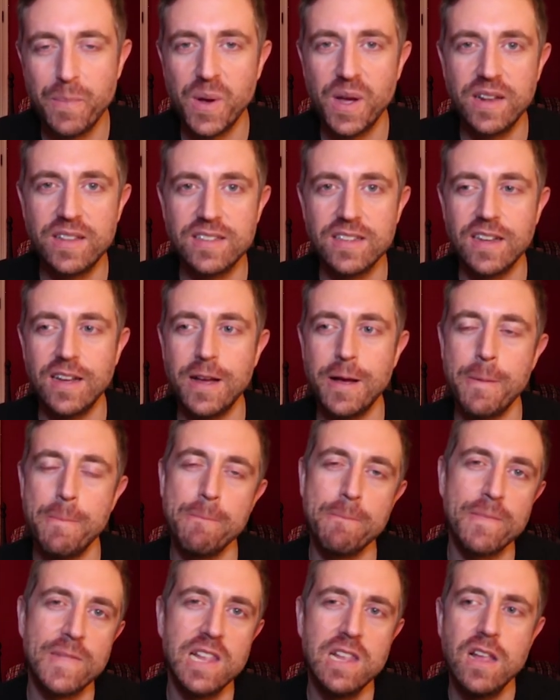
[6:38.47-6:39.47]
but
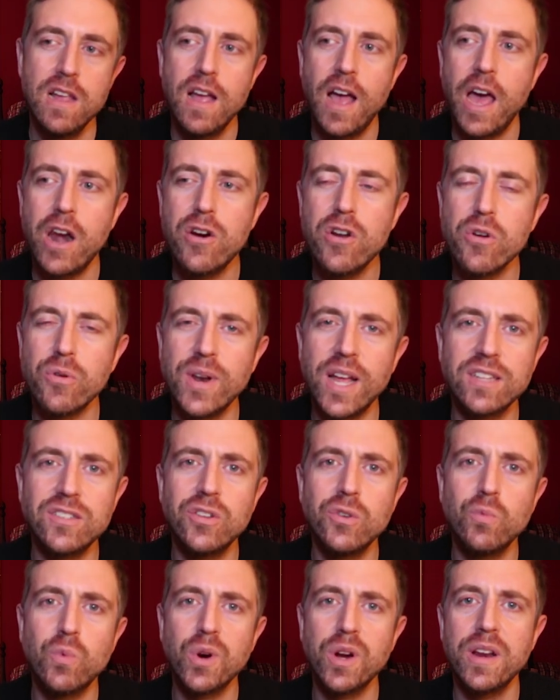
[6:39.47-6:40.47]
I don't know, not
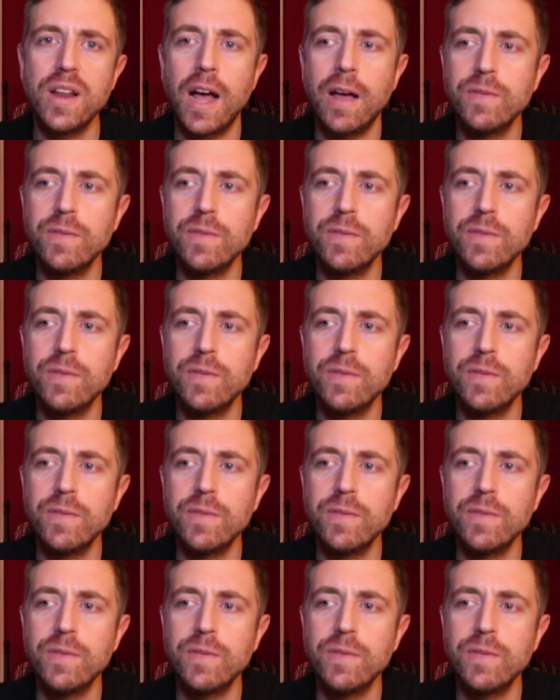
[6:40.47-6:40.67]
too worried.